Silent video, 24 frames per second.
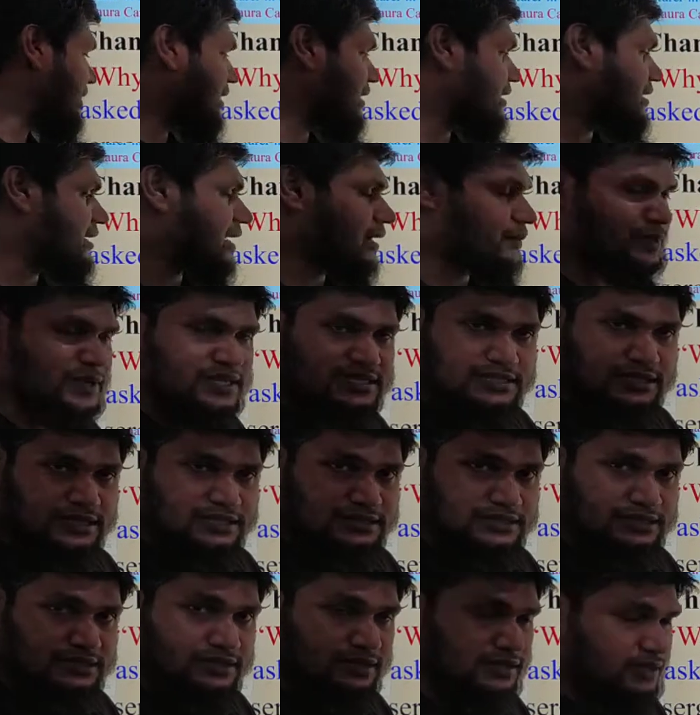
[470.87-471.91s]
and traffic
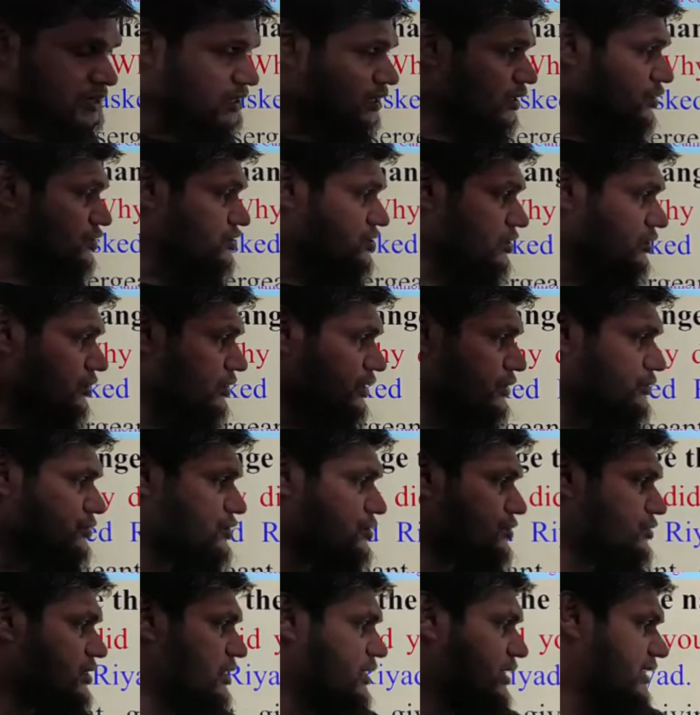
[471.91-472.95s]
sergeant. So you
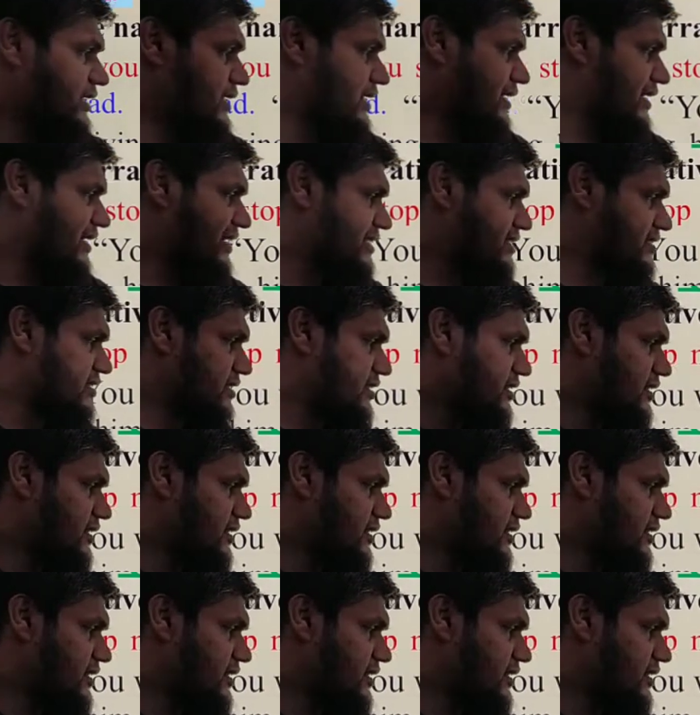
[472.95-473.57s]
should indicate